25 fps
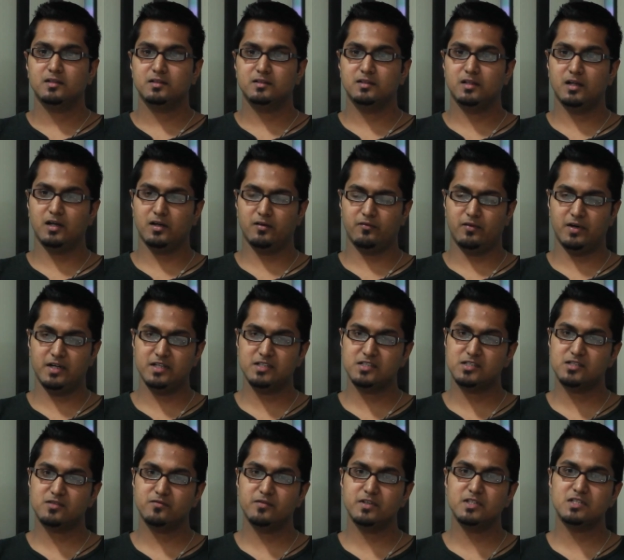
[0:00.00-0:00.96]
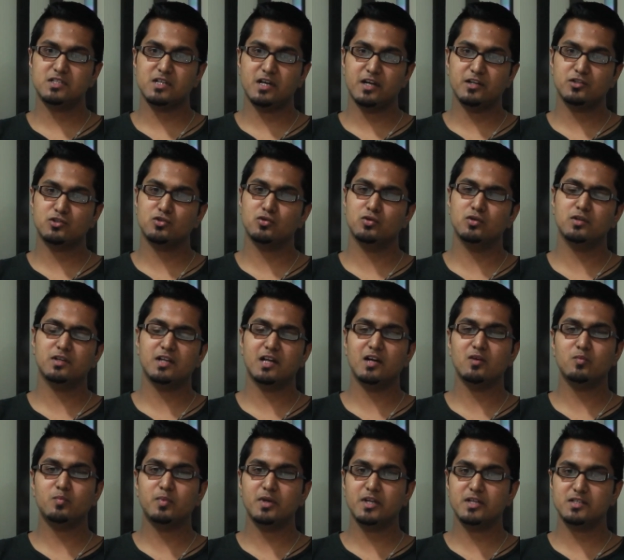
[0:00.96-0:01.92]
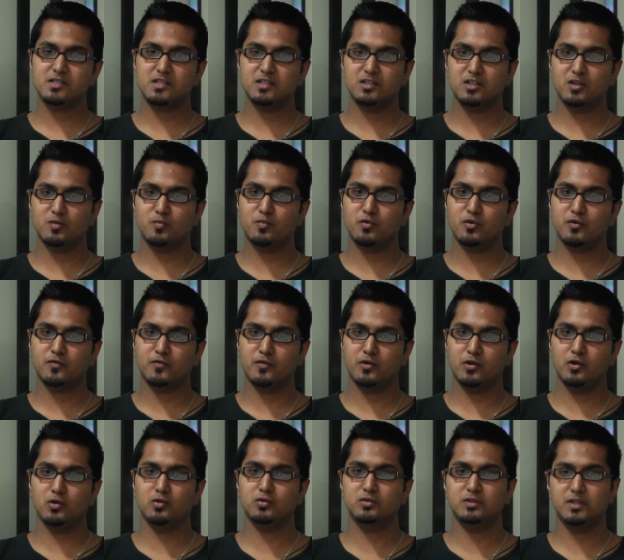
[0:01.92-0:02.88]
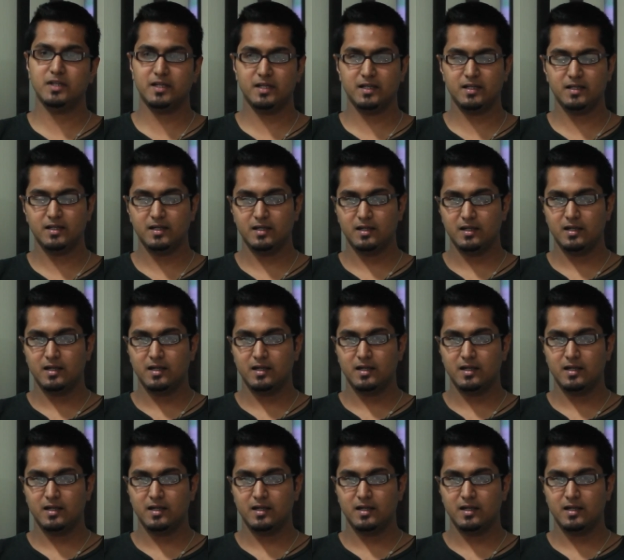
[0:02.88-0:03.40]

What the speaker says: The ones which I shouldn't have placed in the portfolio, they